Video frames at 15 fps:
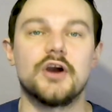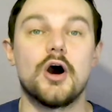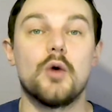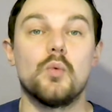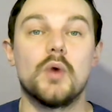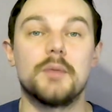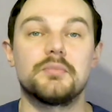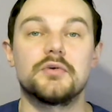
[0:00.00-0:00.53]

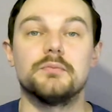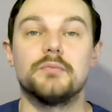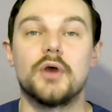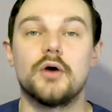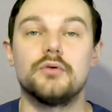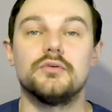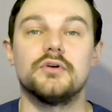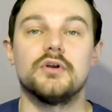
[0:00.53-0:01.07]
web
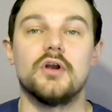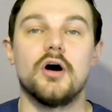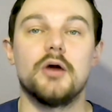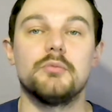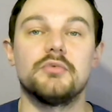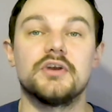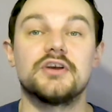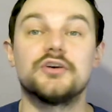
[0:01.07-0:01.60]
component
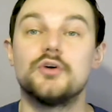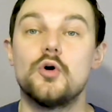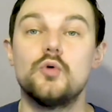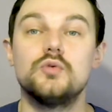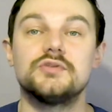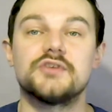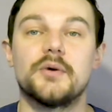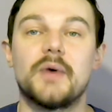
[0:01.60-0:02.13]
library can
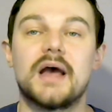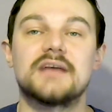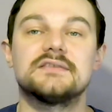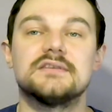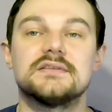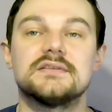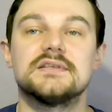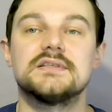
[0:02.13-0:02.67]
also
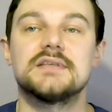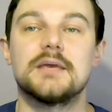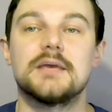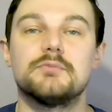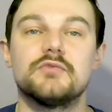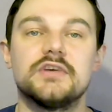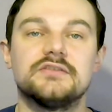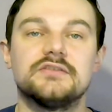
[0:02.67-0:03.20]
access the same
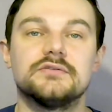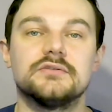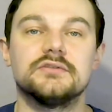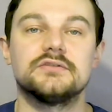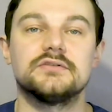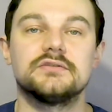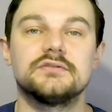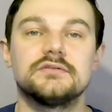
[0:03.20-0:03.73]

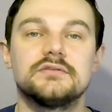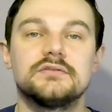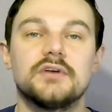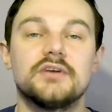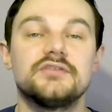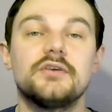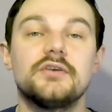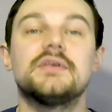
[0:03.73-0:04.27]
resource. I
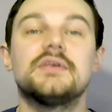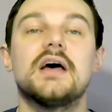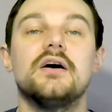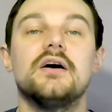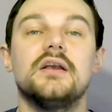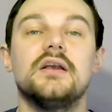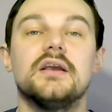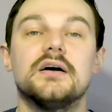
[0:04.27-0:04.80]
showed that
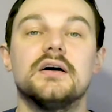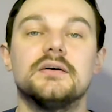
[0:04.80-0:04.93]
earlier.